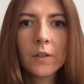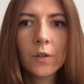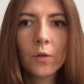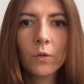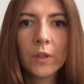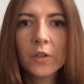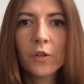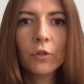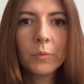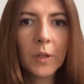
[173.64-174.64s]
So
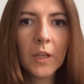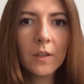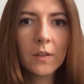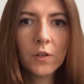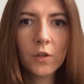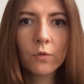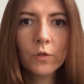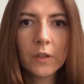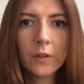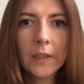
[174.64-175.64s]
they told me it's
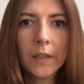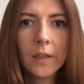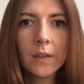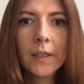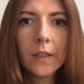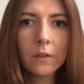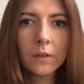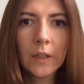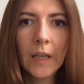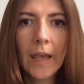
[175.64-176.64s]
totally
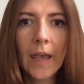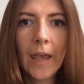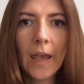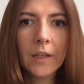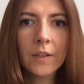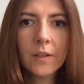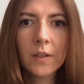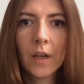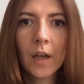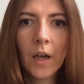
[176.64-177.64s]
illegal
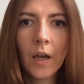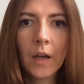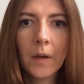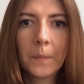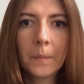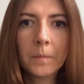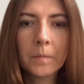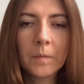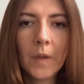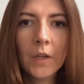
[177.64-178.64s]
and
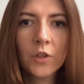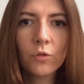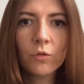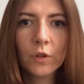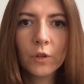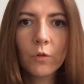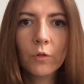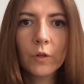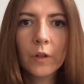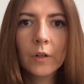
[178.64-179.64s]
I should,
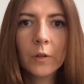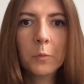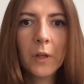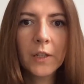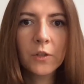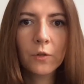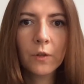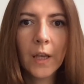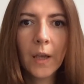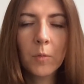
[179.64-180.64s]
reply
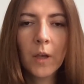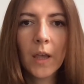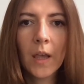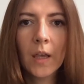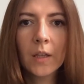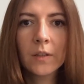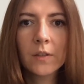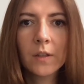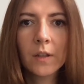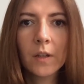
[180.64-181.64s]
to them
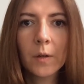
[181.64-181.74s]
and